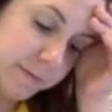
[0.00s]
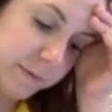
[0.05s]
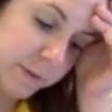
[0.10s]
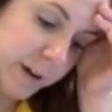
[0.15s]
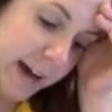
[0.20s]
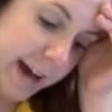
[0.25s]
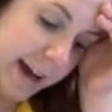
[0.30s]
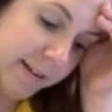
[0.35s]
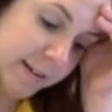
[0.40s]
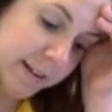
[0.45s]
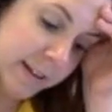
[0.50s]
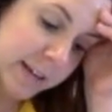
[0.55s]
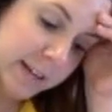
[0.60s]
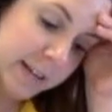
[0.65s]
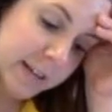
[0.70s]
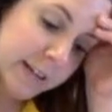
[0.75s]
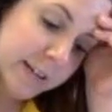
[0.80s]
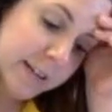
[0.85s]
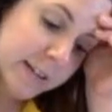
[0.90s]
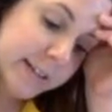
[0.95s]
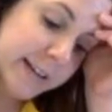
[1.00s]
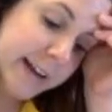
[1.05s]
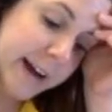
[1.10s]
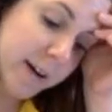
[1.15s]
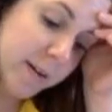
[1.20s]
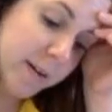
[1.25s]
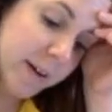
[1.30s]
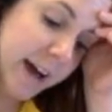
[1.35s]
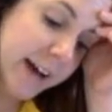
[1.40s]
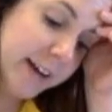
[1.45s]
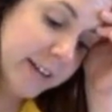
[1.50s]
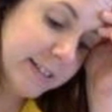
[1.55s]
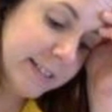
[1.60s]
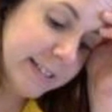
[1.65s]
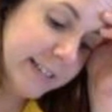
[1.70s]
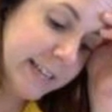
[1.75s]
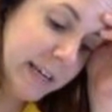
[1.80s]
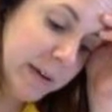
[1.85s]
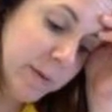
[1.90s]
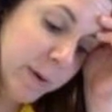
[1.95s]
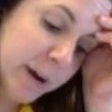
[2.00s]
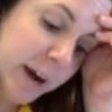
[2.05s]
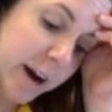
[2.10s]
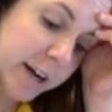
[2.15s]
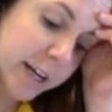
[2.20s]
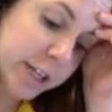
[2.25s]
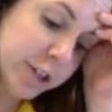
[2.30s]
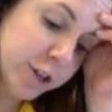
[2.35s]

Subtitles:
Okay. Now ST we already